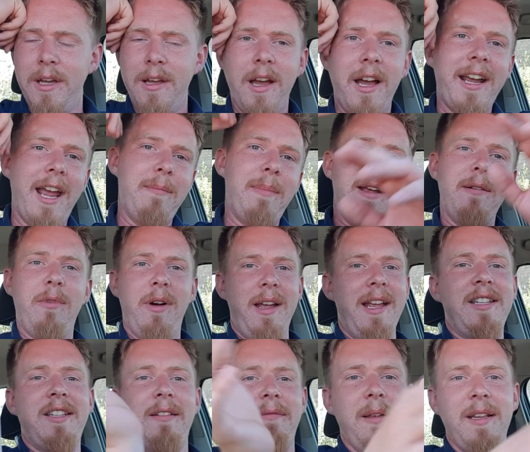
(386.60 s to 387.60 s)
Okay, but well,
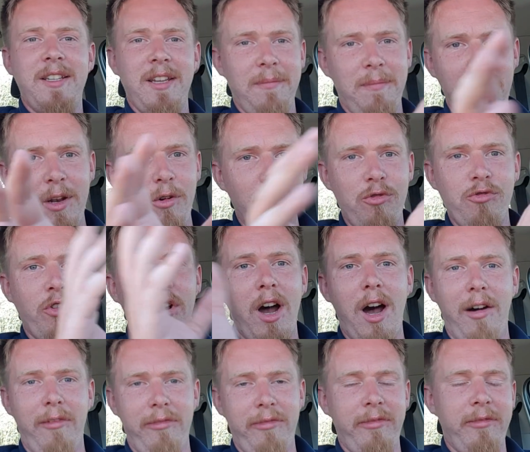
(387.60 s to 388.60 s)
it's a little
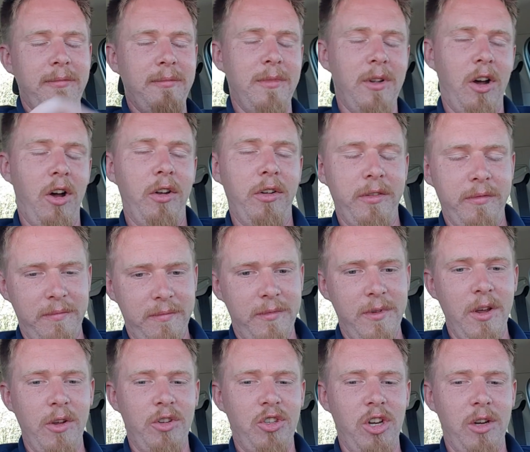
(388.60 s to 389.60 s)
graph on
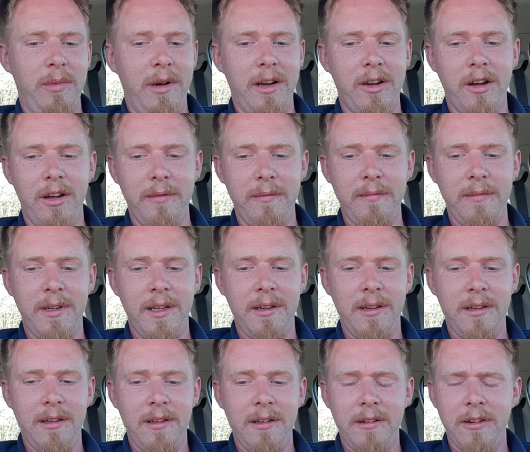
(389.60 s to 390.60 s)
YouTube. I can't
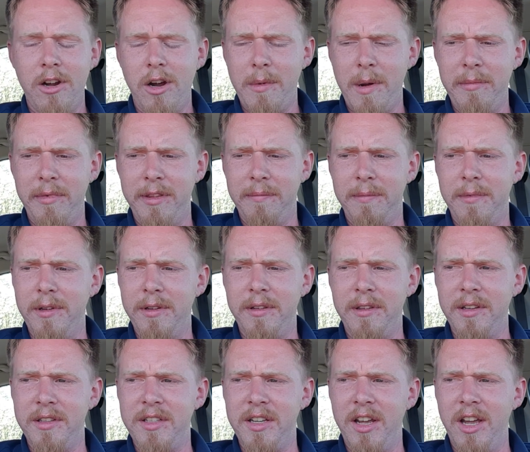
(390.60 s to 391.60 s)
remember
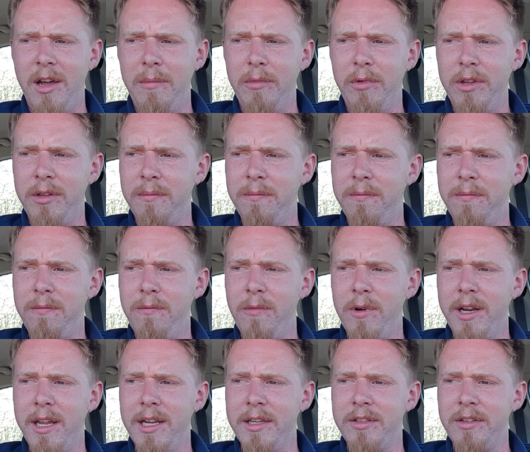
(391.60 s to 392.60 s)
the term or
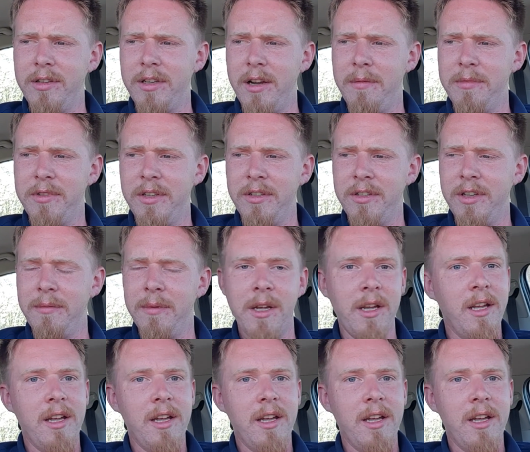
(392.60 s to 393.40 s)
what it is that it comes under.